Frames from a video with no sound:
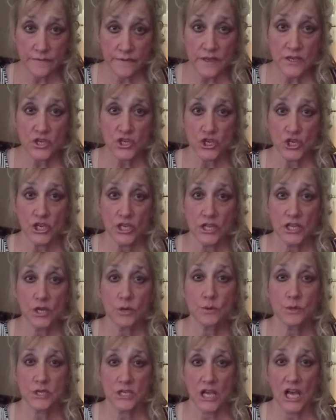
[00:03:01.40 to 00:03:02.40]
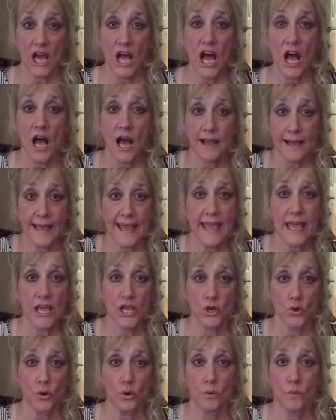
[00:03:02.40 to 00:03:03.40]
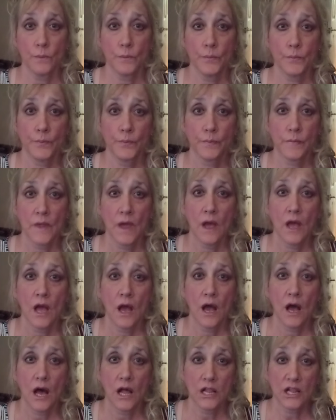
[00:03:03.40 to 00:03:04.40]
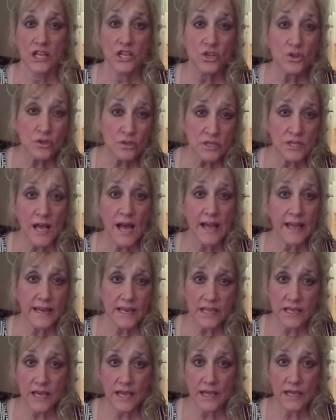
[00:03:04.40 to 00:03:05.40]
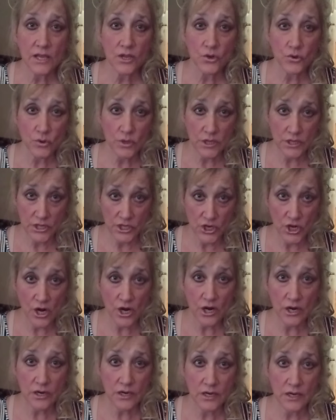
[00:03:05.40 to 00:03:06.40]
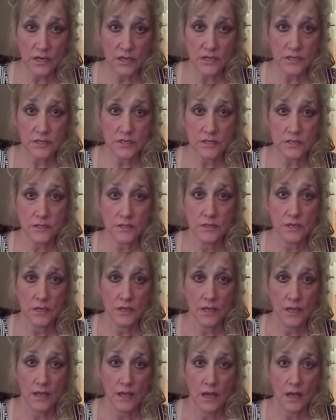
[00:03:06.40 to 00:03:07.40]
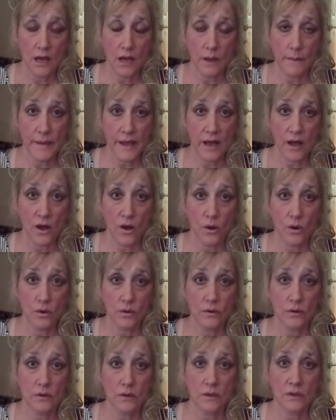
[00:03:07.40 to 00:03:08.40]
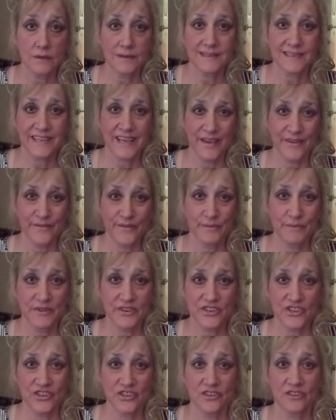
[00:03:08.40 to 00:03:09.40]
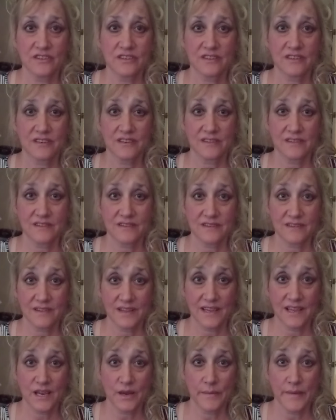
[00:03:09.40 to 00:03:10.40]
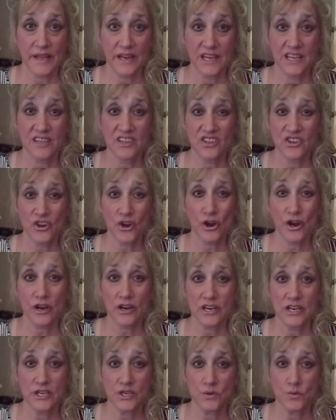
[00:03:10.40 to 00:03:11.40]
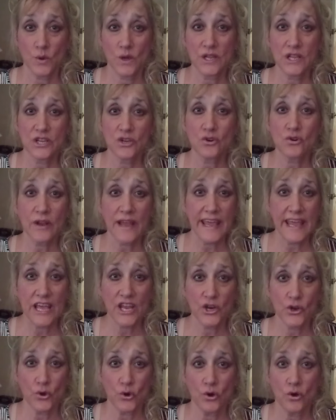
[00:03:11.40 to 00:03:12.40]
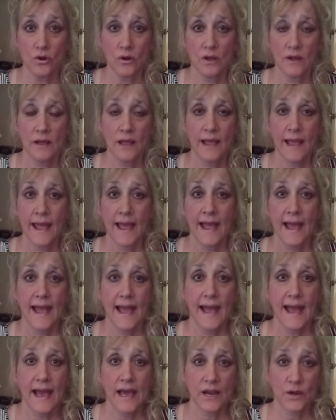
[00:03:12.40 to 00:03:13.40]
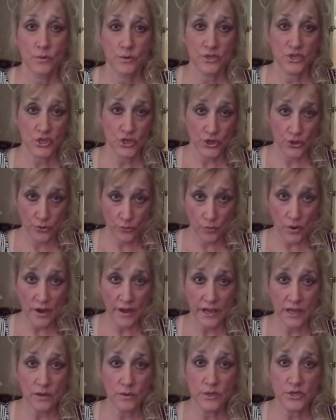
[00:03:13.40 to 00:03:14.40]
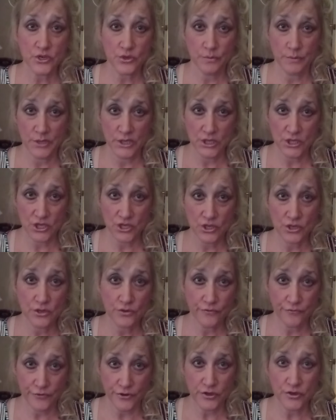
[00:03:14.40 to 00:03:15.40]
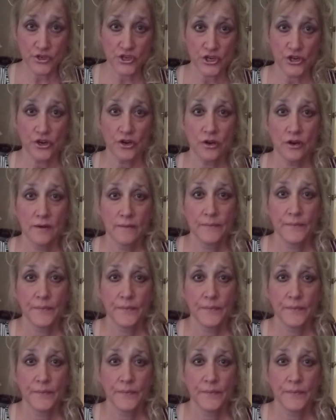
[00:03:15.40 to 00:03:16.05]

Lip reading: a vision, there was a candle, a little tiny candle in the darkness, about, it's giving me chills just thinking about it, in the darkness, one little candle, and it was to the right, which means the future.